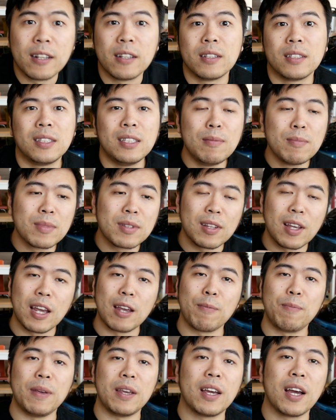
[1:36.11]
It seems
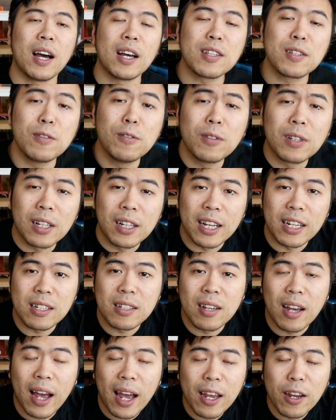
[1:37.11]
like because Lunalight
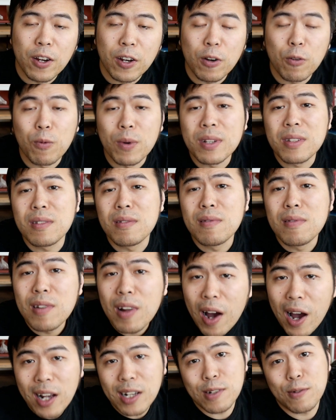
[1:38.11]
Tiger was
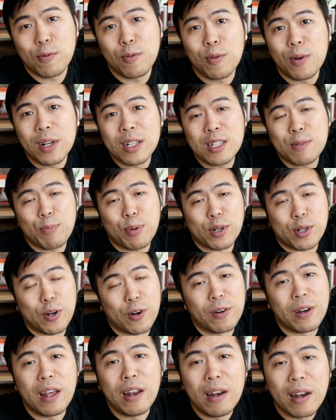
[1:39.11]
not once per
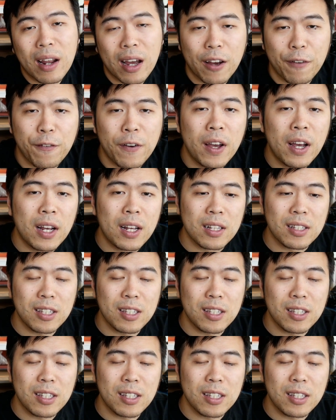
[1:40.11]
turn enough,